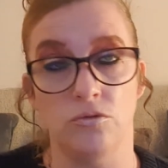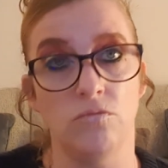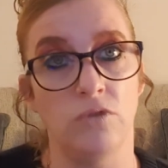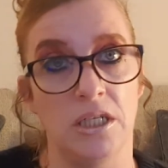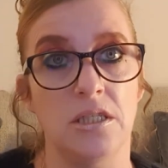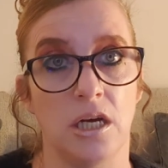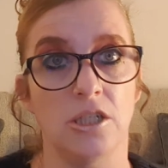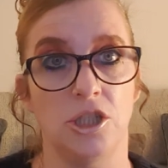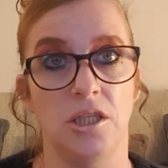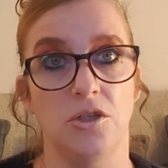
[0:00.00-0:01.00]

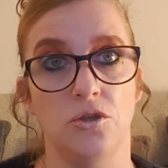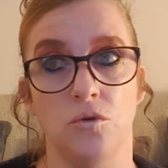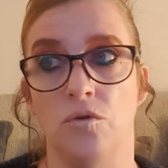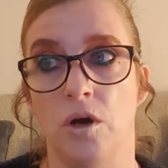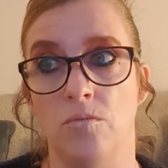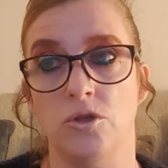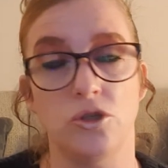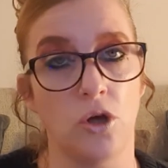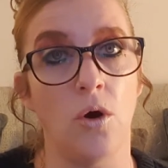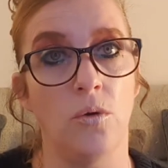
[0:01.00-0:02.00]
researching this story, I was
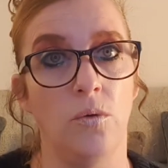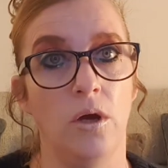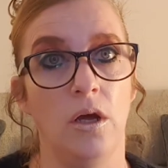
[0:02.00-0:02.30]
so